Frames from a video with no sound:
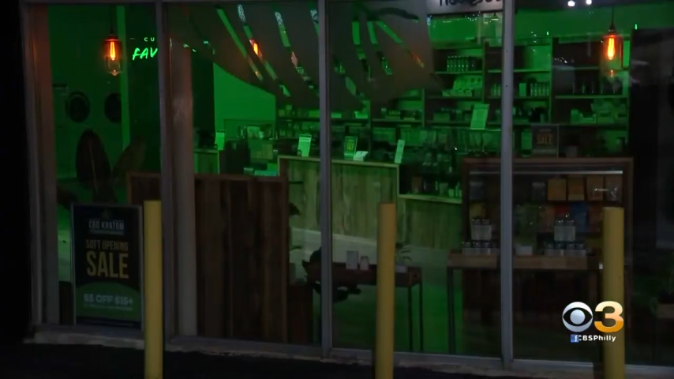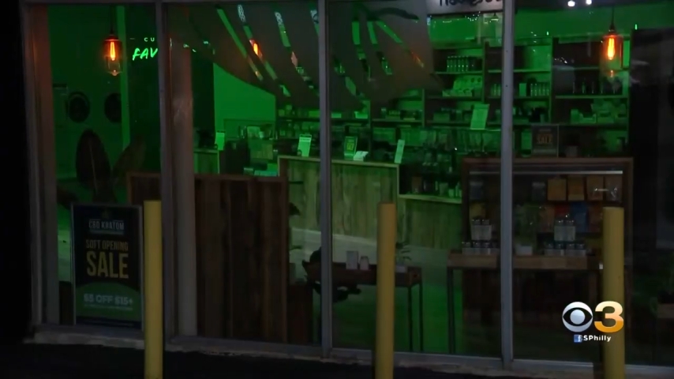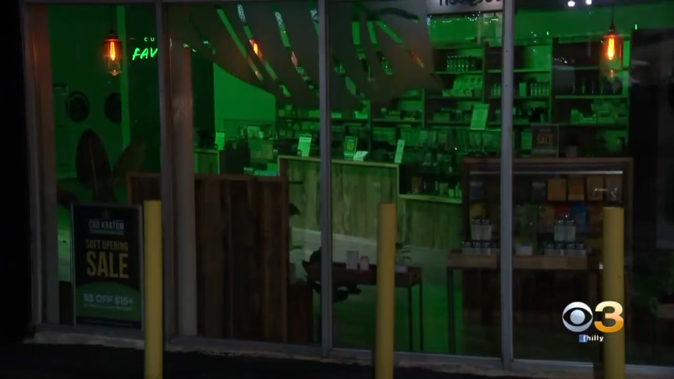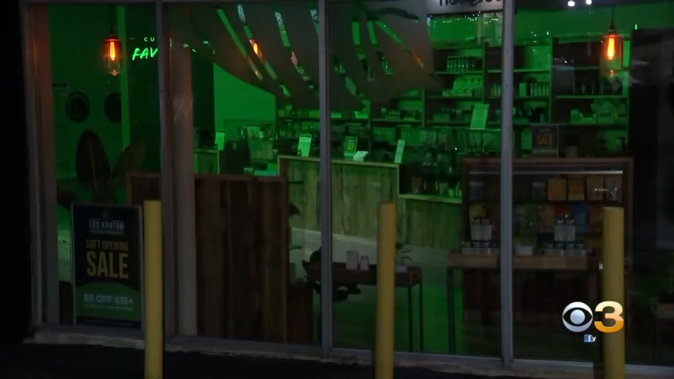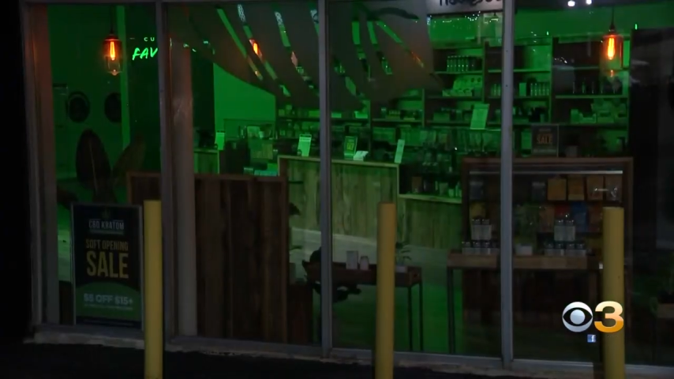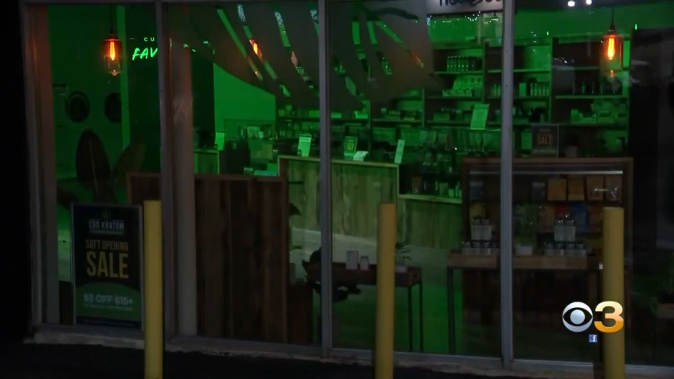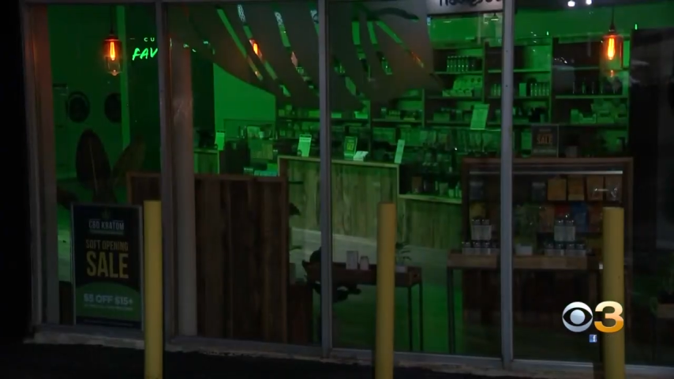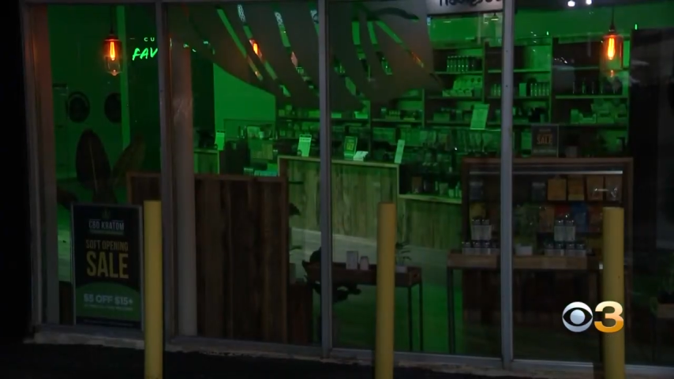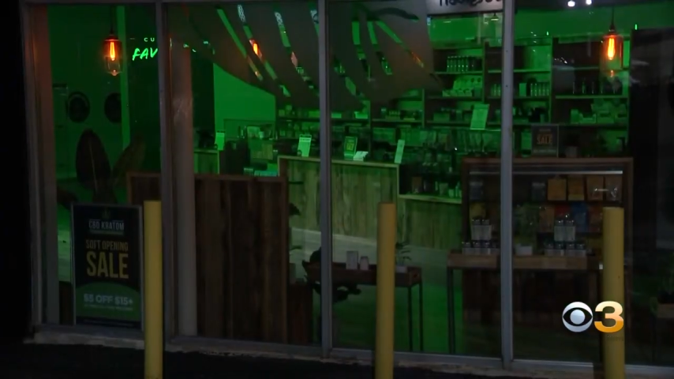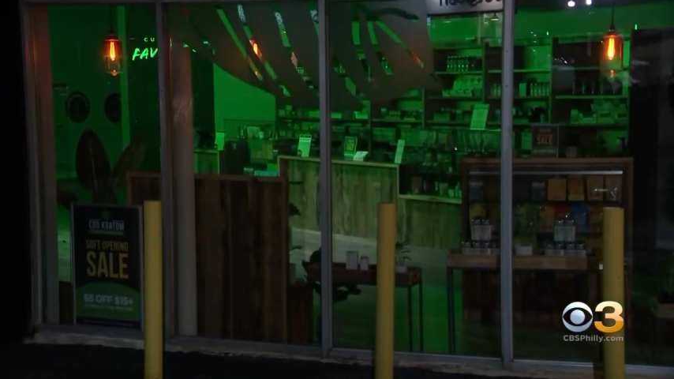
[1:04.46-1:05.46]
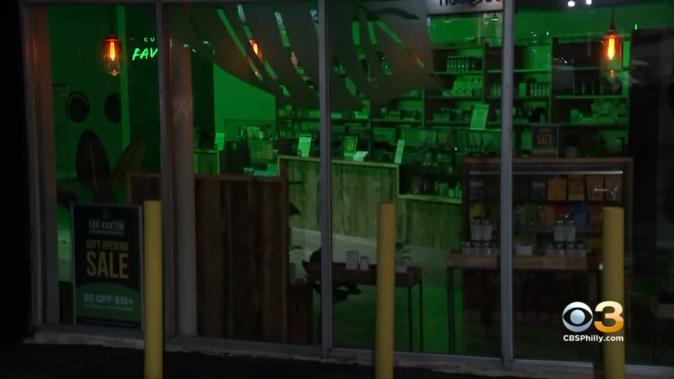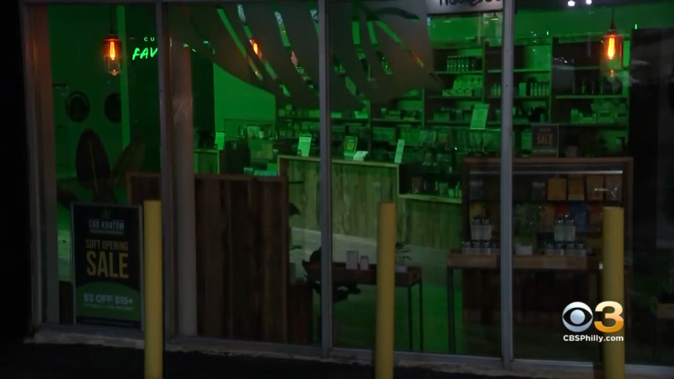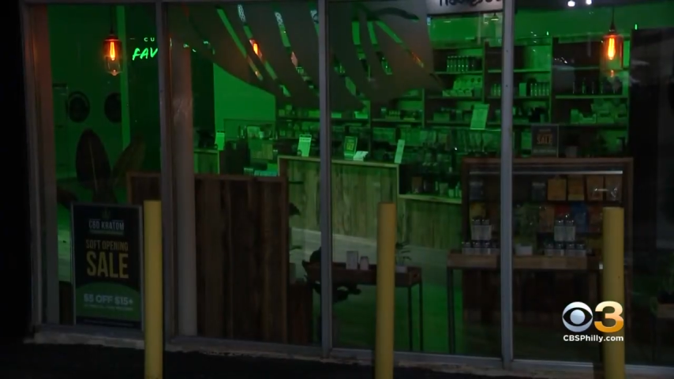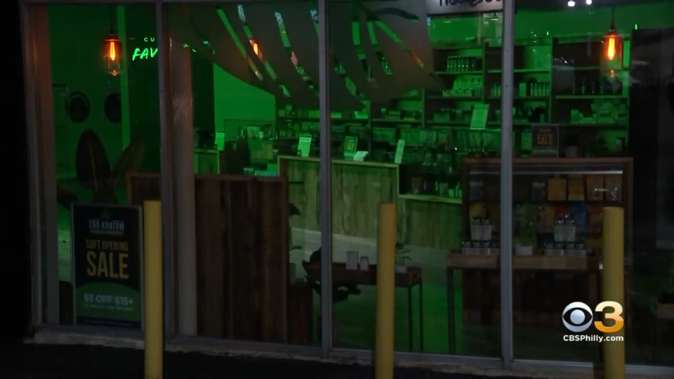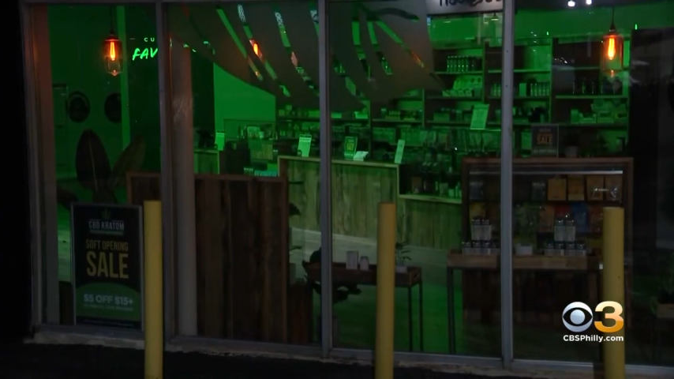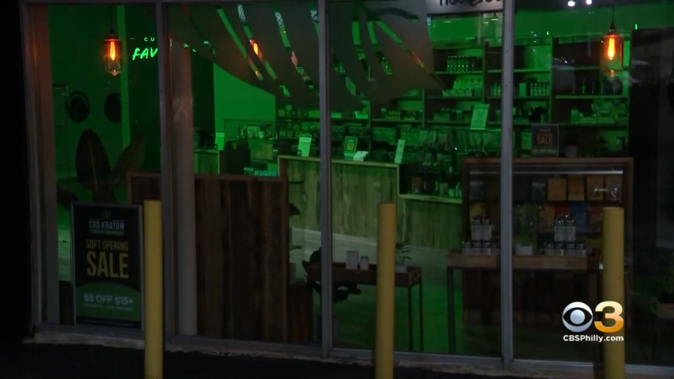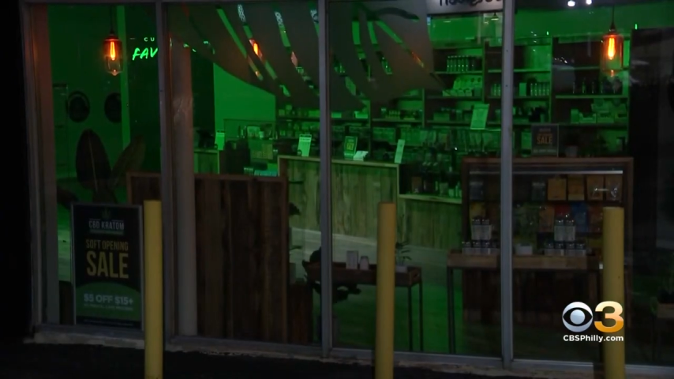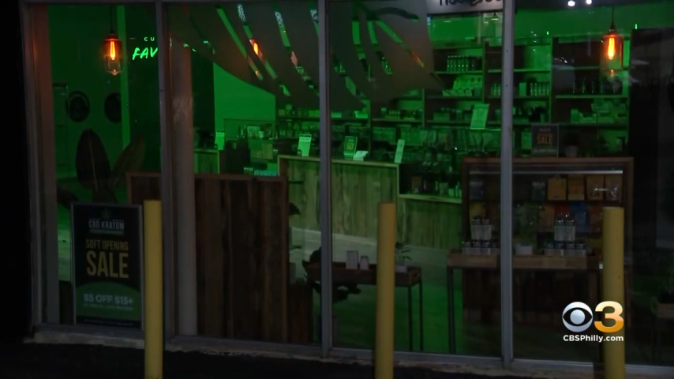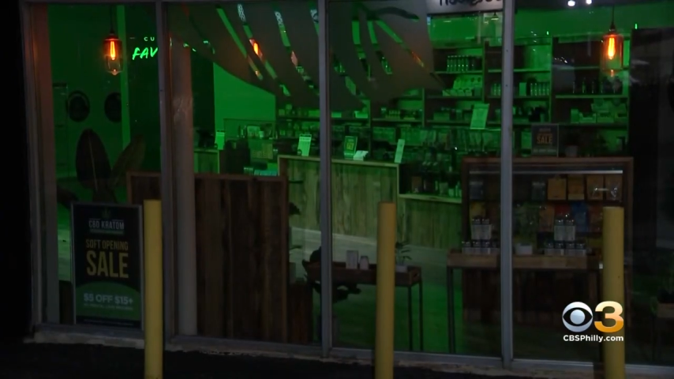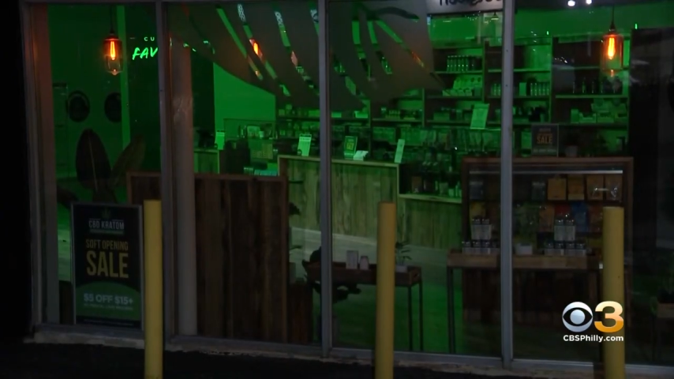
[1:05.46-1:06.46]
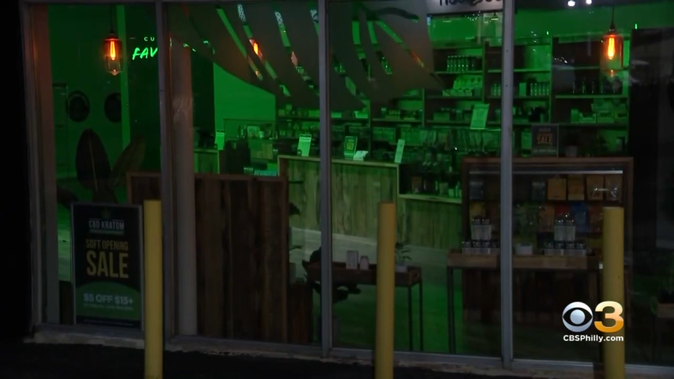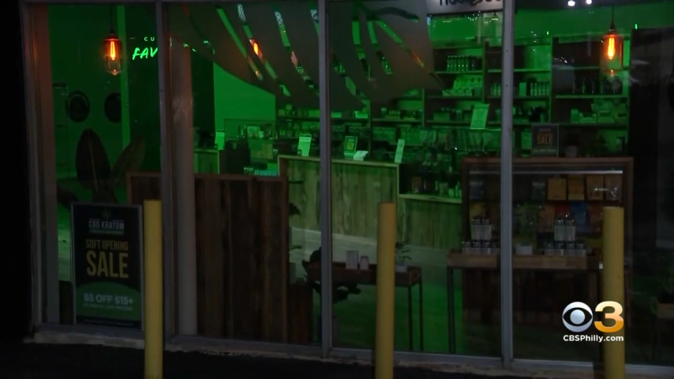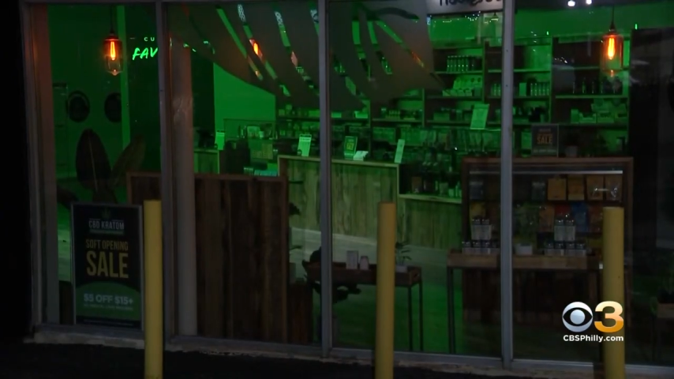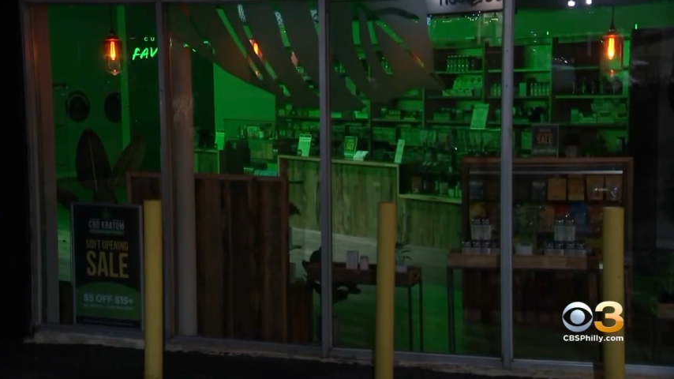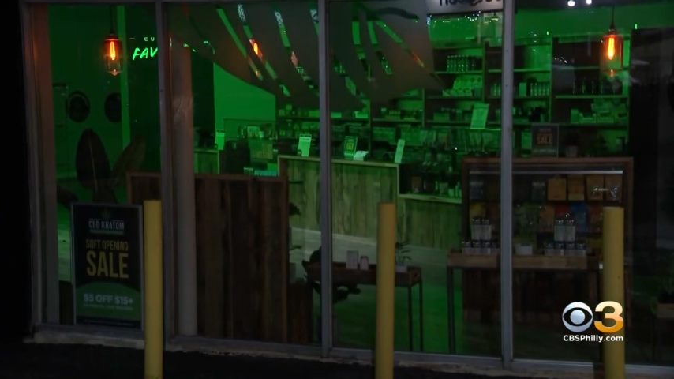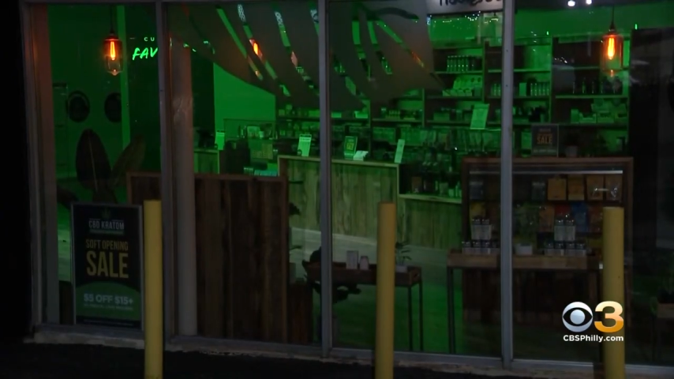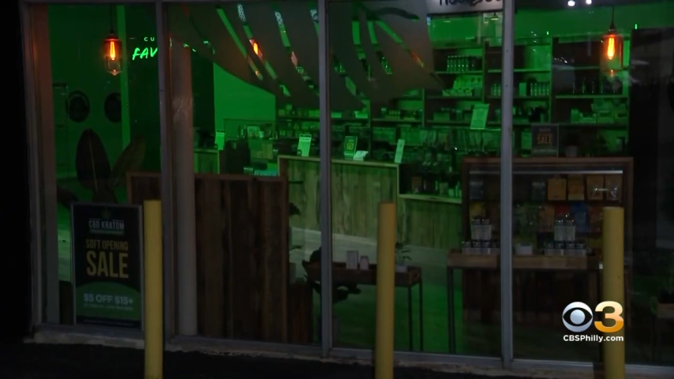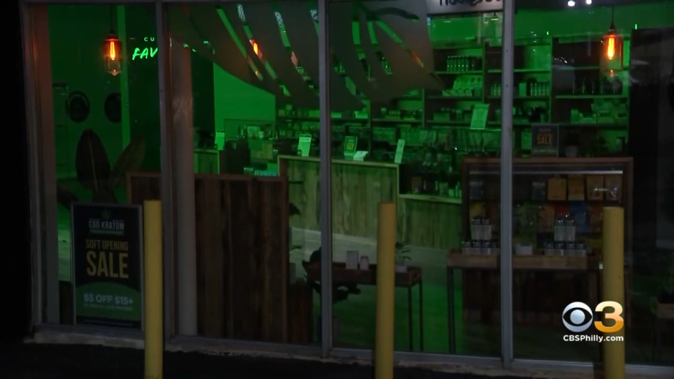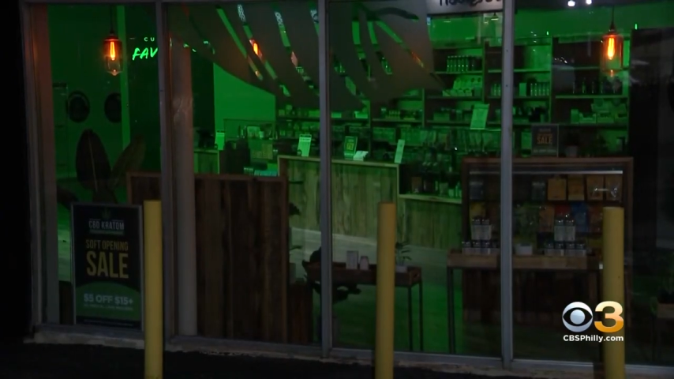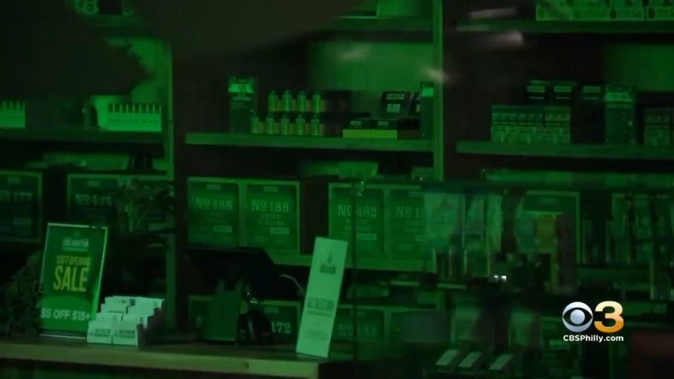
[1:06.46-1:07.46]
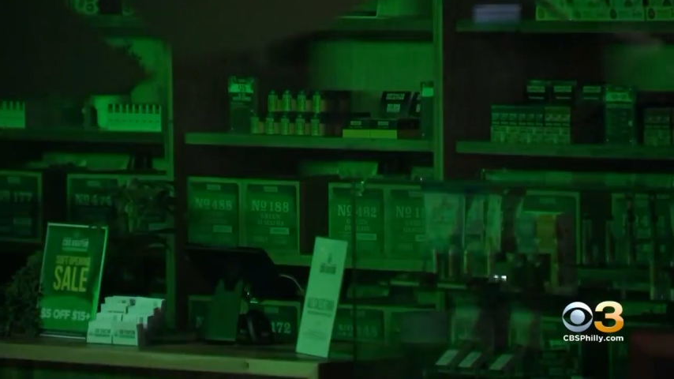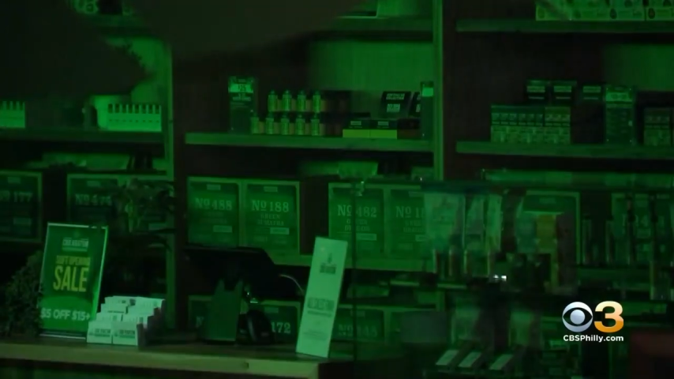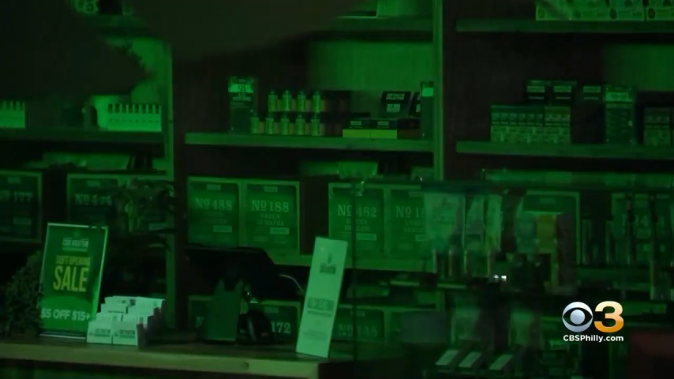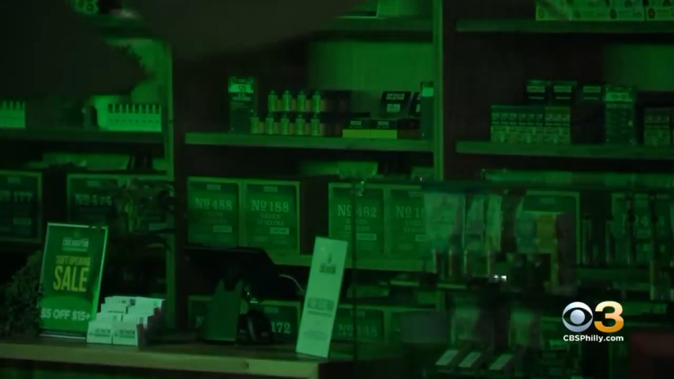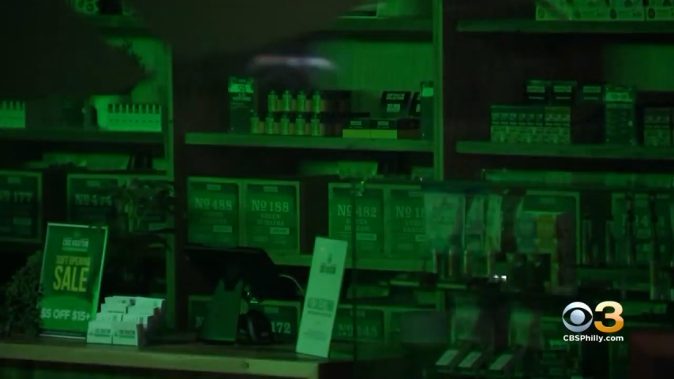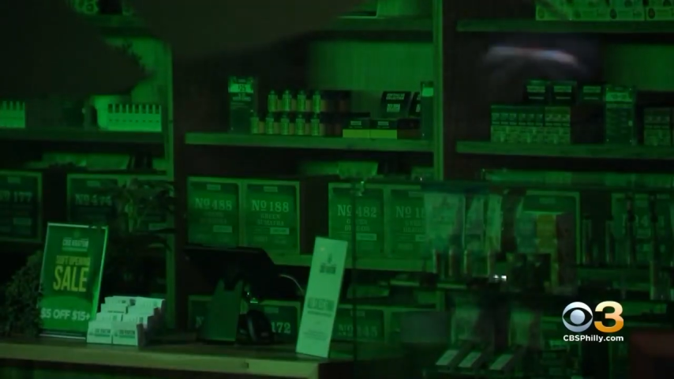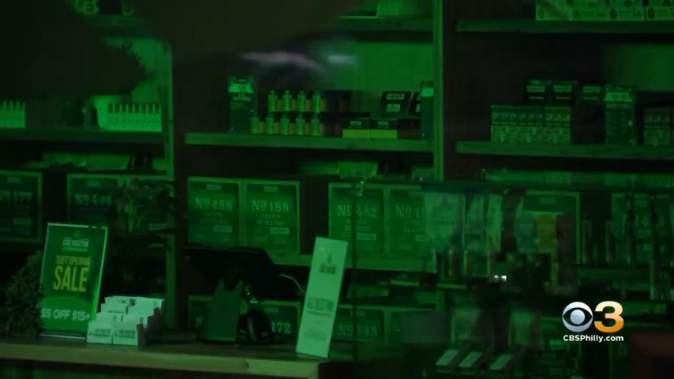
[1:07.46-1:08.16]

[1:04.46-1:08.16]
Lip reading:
No face is visible, so there are no lips to read.